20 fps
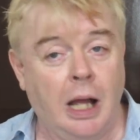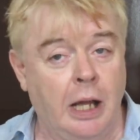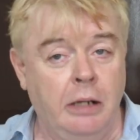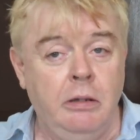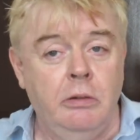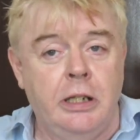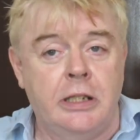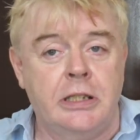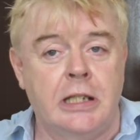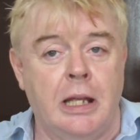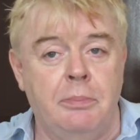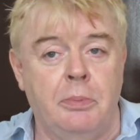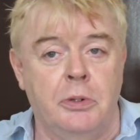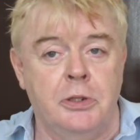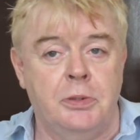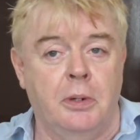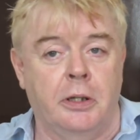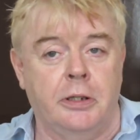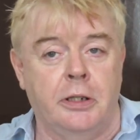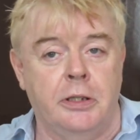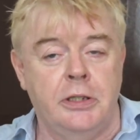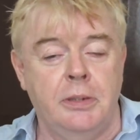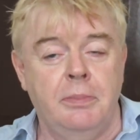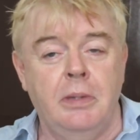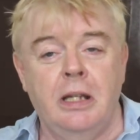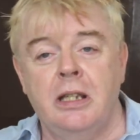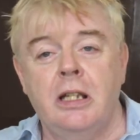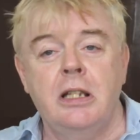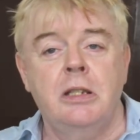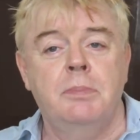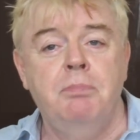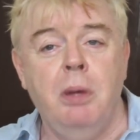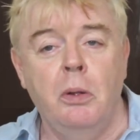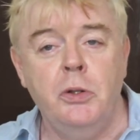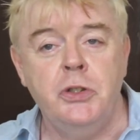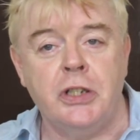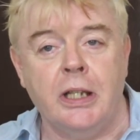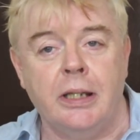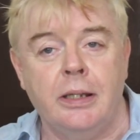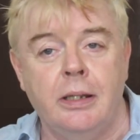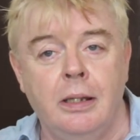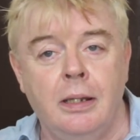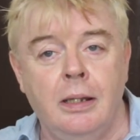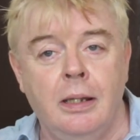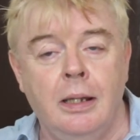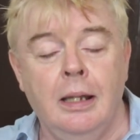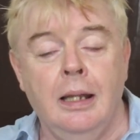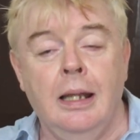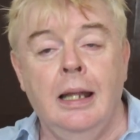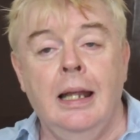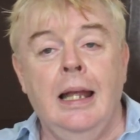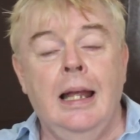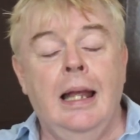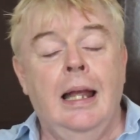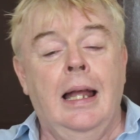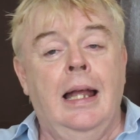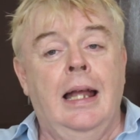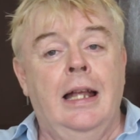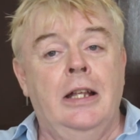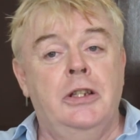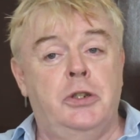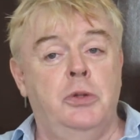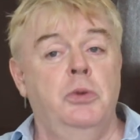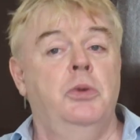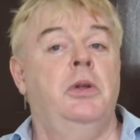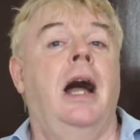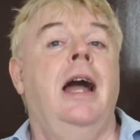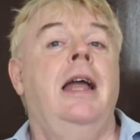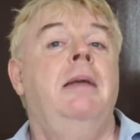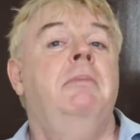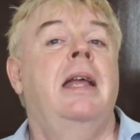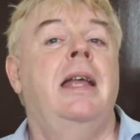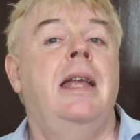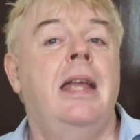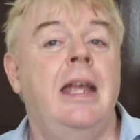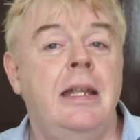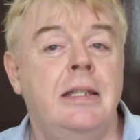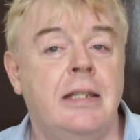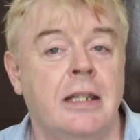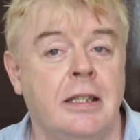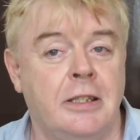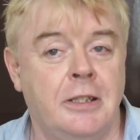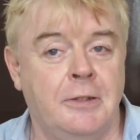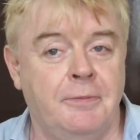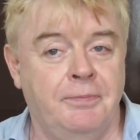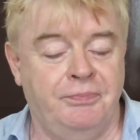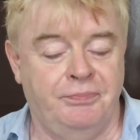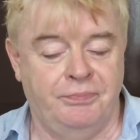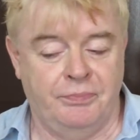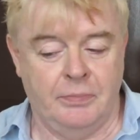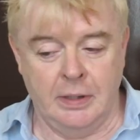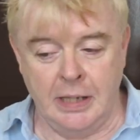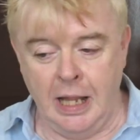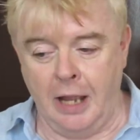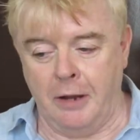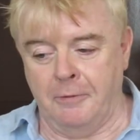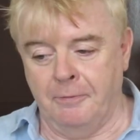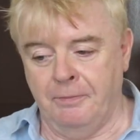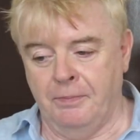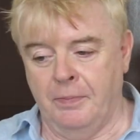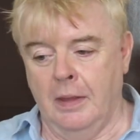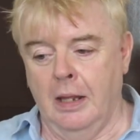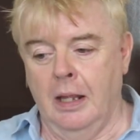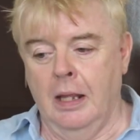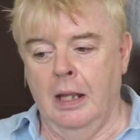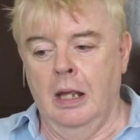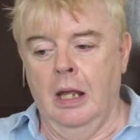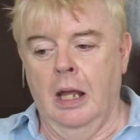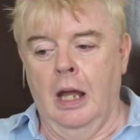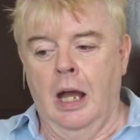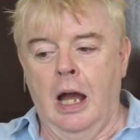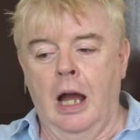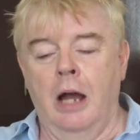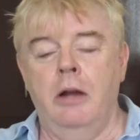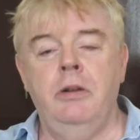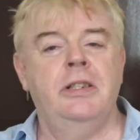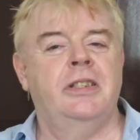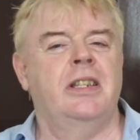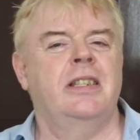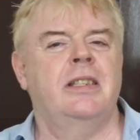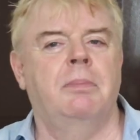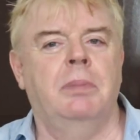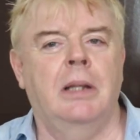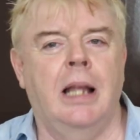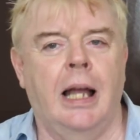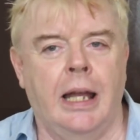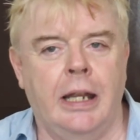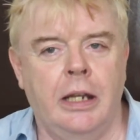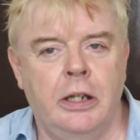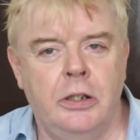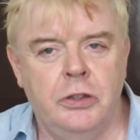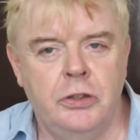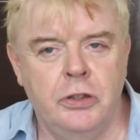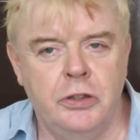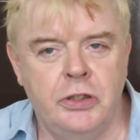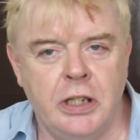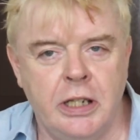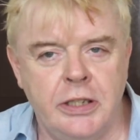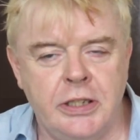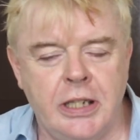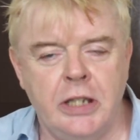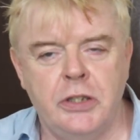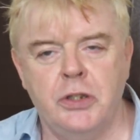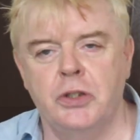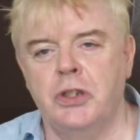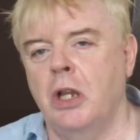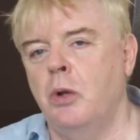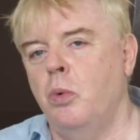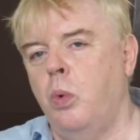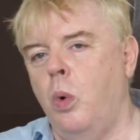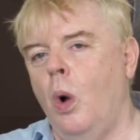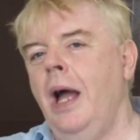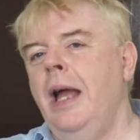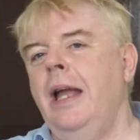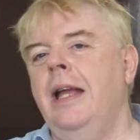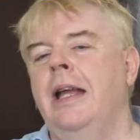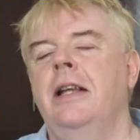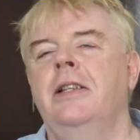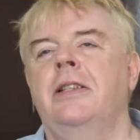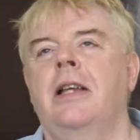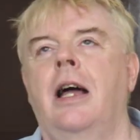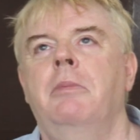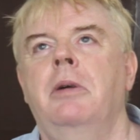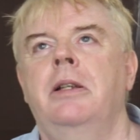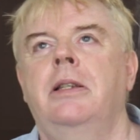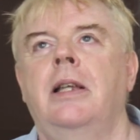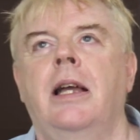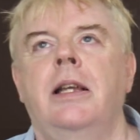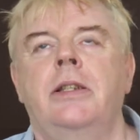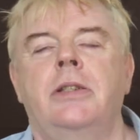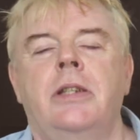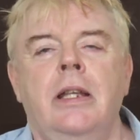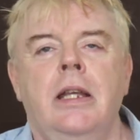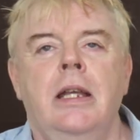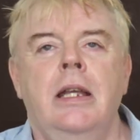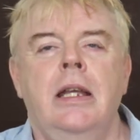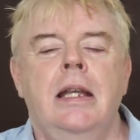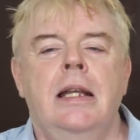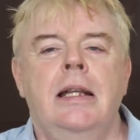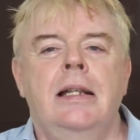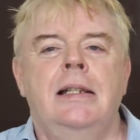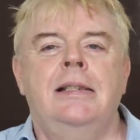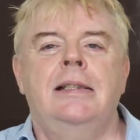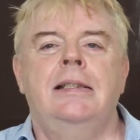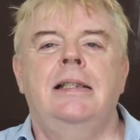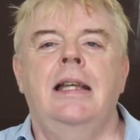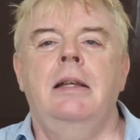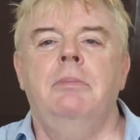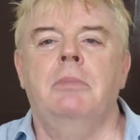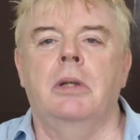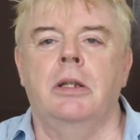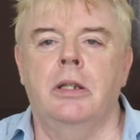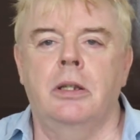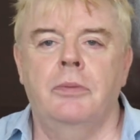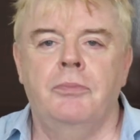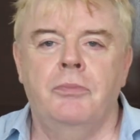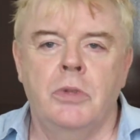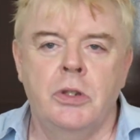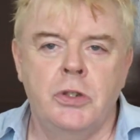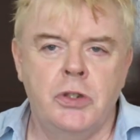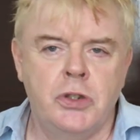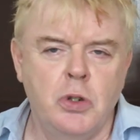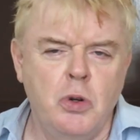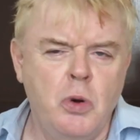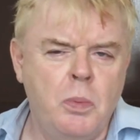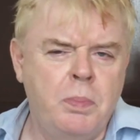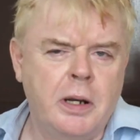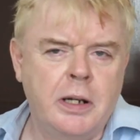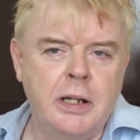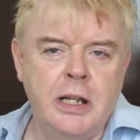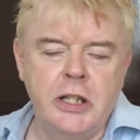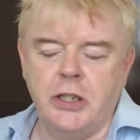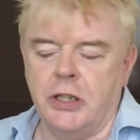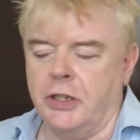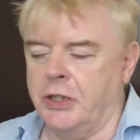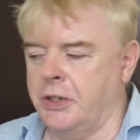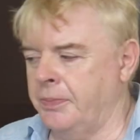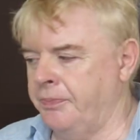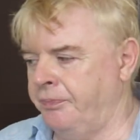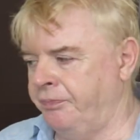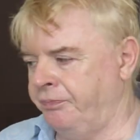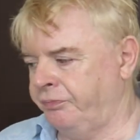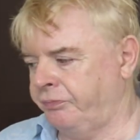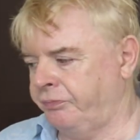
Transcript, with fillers: I don't accept postmodernism. I think it's bullshit. So I'm hated. Now, how does this apply to transsexuals, and why is Amitay's statement so pernicious?